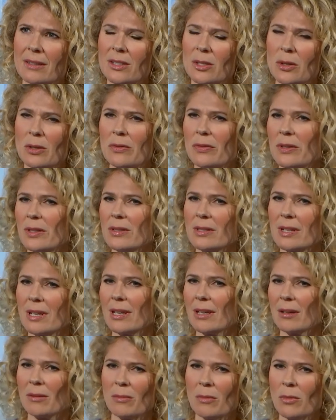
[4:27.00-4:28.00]
So it feels
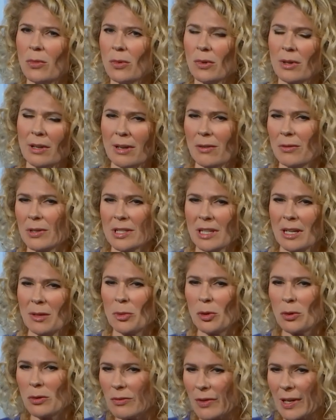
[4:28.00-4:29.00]
like every
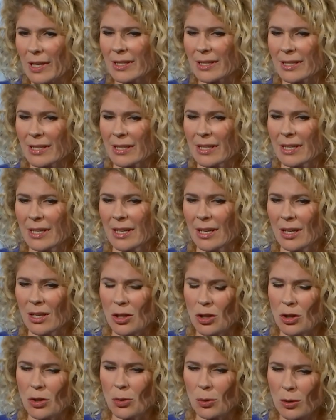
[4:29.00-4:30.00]
time you invent a
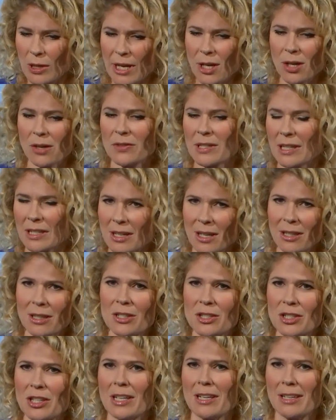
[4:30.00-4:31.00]
new layer of
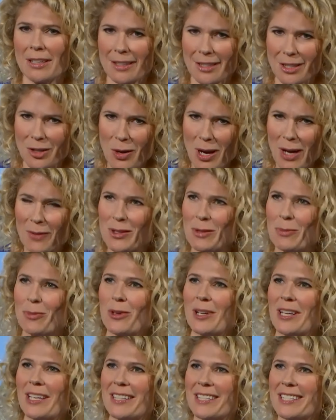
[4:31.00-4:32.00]
technology, you have to
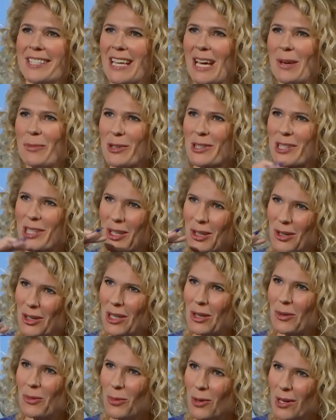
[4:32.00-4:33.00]
bring the
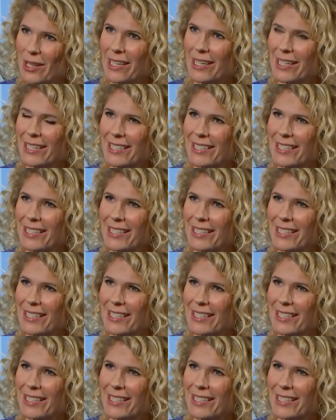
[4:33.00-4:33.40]
cybersecurity with it.